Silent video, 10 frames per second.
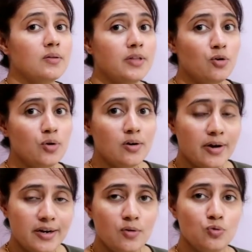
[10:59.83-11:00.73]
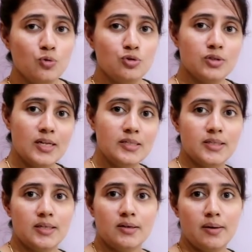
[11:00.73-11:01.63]
then you can write down those skills
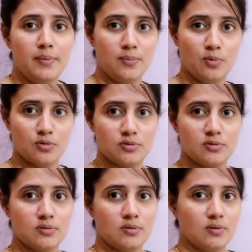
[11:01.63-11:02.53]
in the comment box.